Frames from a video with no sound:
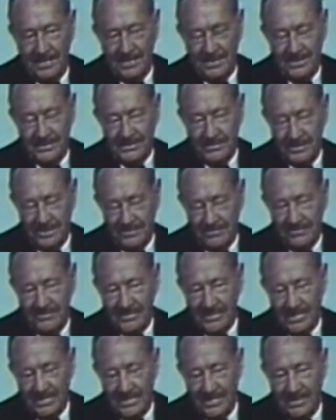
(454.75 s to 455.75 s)
You live in
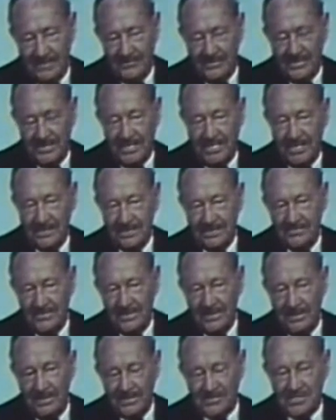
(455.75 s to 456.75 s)
Philadelphia. I live in
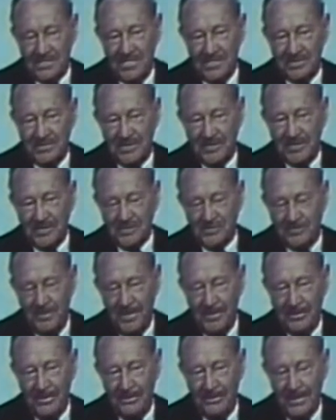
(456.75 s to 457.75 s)
Los Angeles.
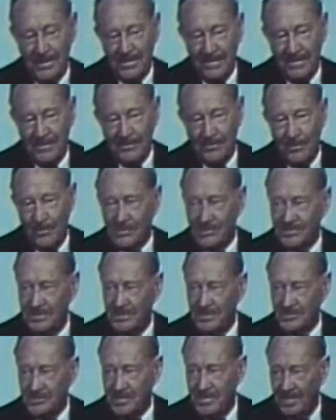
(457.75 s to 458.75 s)
Maybe we have more
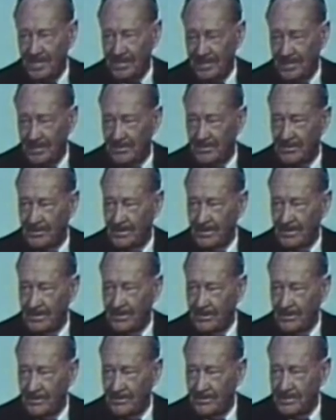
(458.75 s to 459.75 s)
sunshine out
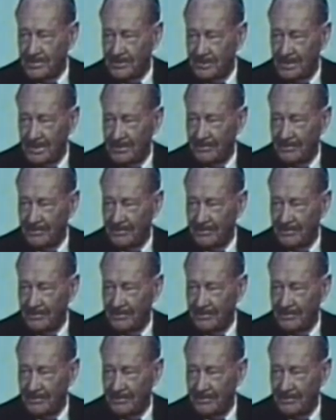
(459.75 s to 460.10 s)
there than you have